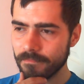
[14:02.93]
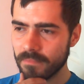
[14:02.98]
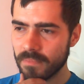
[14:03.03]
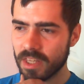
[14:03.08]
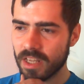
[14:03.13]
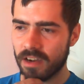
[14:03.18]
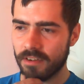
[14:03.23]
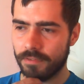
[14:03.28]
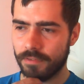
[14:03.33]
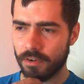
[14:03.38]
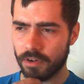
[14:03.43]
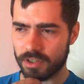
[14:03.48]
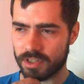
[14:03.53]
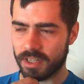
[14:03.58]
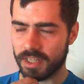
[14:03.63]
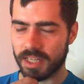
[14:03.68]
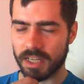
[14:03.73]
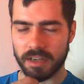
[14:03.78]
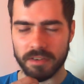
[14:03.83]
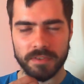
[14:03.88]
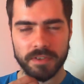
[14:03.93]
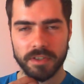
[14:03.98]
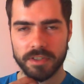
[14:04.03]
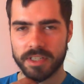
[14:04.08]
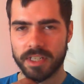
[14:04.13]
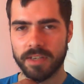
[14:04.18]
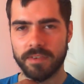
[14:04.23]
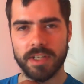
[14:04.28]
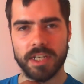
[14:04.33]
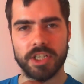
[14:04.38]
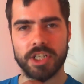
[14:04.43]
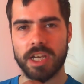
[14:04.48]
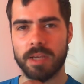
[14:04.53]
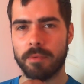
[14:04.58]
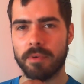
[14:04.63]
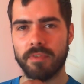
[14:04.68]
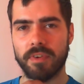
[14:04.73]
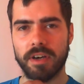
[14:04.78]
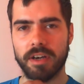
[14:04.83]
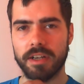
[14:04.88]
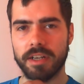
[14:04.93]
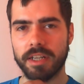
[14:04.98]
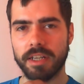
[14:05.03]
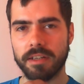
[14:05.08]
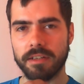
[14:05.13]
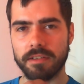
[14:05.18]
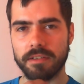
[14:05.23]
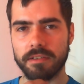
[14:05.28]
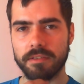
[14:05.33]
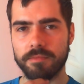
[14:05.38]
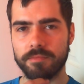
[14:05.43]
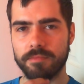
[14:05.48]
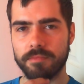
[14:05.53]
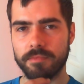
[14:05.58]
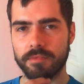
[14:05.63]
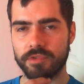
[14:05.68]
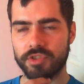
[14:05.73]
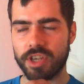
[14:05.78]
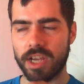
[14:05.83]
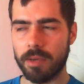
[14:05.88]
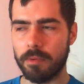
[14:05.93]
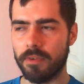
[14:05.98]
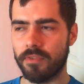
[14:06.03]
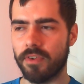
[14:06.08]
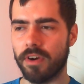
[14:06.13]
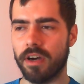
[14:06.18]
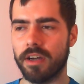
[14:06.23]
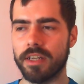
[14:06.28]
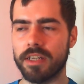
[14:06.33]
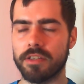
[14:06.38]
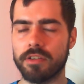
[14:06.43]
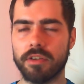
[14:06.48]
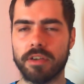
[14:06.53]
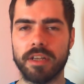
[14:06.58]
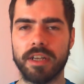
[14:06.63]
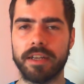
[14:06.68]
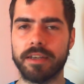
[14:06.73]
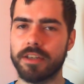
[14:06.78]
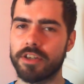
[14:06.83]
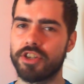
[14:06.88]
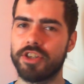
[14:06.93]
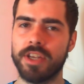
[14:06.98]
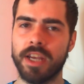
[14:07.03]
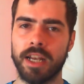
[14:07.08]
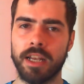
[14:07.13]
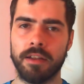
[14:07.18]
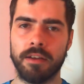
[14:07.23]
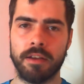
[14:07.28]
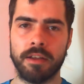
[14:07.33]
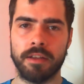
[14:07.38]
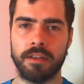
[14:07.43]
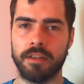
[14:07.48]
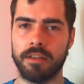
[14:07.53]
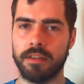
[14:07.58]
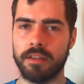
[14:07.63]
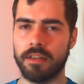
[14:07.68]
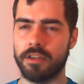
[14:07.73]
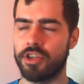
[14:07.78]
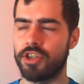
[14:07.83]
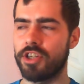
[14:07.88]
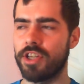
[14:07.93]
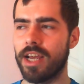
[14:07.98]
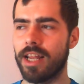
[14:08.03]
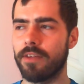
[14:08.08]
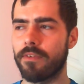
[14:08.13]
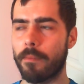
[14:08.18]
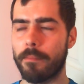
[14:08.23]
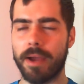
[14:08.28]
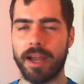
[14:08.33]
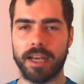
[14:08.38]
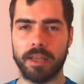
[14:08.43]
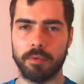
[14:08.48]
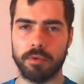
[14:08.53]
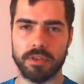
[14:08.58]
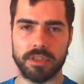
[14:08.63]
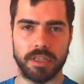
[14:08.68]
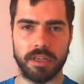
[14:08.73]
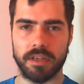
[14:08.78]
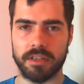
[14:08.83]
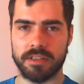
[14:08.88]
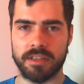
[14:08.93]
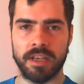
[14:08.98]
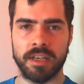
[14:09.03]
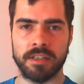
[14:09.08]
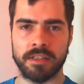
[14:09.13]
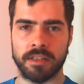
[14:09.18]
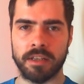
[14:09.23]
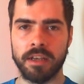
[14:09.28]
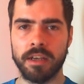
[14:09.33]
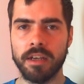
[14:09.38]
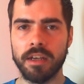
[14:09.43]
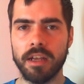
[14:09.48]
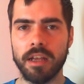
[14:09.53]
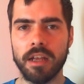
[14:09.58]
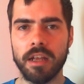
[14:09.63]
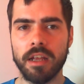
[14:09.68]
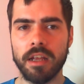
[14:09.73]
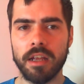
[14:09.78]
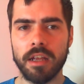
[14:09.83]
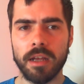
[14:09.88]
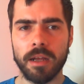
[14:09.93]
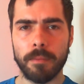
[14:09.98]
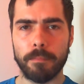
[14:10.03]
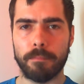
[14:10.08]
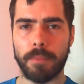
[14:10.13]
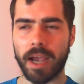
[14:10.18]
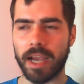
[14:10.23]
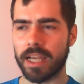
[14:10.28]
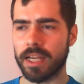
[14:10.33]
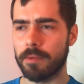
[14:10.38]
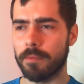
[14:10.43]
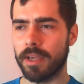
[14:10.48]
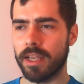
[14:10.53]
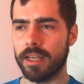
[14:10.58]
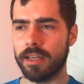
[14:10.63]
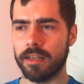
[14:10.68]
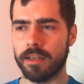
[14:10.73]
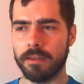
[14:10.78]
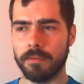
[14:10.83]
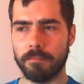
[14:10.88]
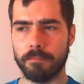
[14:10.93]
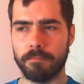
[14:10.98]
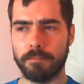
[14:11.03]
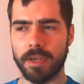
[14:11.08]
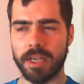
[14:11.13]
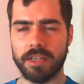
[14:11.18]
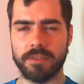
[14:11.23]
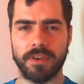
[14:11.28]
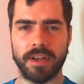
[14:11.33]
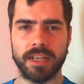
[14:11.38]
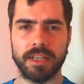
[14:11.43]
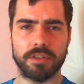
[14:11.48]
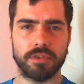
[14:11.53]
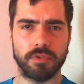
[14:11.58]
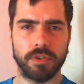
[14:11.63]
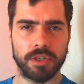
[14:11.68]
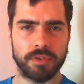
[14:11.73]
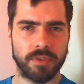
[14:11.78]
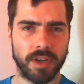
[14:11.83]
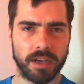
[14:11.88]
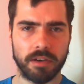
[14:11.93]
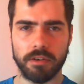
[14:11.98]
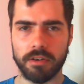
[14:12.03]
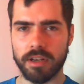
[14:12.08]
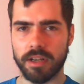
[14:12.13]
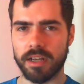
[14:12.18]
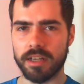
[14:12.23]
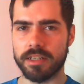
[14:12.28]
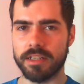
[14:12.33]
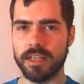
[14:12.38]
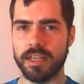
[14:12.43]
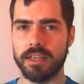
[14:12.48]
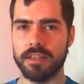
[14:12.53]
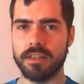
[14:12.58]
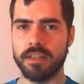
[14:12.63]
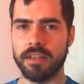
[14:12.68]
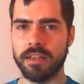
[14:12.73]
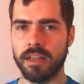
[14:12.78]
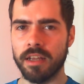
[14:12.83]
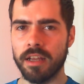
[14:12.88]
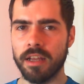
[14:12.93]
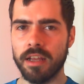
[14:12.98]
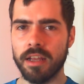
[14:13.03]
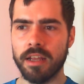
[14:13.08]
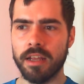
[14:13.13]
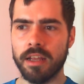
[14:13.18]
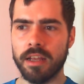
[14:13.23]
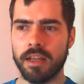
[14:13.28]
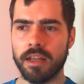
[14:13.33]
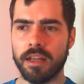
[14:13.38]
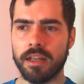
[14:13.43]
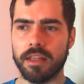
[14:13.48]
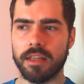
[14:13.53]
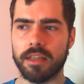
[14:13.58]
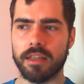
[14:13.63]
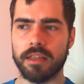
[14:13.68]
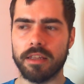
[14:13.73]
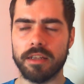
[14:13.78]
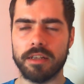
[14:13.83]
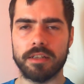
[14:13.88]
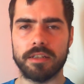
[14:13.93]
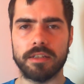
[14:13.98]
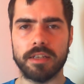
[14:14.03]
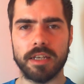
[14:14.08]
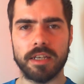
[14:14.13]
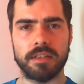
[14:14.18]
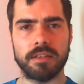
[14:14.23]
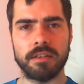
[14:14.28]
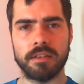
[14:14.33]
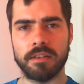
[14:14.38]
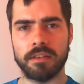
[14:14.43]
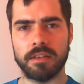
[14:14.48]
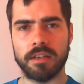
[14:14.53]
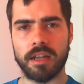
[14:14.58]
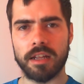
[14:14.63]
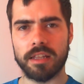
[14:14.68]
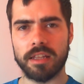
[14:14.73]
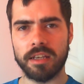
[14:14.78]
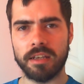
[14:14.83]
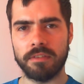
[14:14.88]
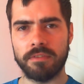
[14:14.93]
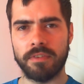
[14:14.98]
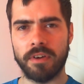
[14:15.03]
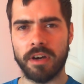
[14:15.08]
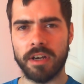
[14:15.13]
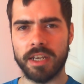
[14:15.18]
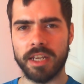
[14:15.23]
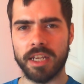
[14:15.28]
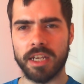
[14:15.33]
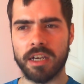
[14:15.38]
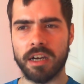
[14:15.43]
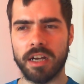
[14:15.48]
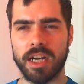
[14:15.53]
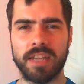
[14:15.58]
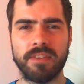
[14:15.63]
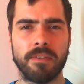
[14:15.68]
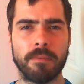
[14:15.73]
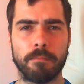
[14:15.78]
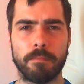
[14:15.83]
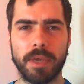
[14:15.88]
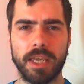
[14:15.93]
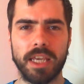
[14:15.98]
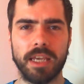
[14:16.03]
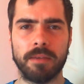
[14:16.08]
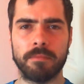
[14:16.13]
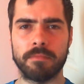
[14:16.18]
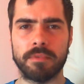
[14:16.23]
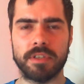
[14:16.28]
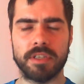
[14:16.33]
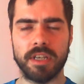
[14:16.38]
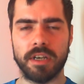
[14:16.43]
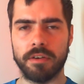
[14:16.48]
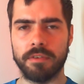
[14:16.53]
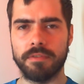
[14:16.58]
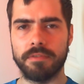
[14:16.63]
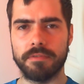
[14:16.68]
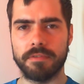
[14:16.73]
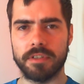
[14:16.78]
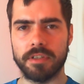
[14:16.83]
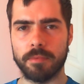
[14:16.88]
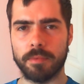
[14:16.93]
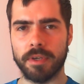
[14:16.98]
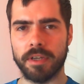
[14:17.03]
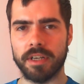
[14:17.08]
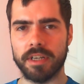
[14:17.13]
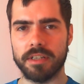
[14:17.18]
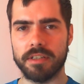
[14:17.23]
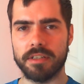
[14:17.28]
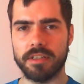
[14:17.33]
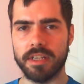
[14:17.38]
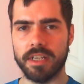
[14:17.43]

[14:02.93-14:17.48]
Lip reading: Unfortunately, though, I've got to give it to Jamie Vardy. Jamie Vardy is looking like the shell of a man he was last season. Banging them in, beats Van Nistelrooy's record last season. This season, I think Vardy can't even beat himself, to be honest.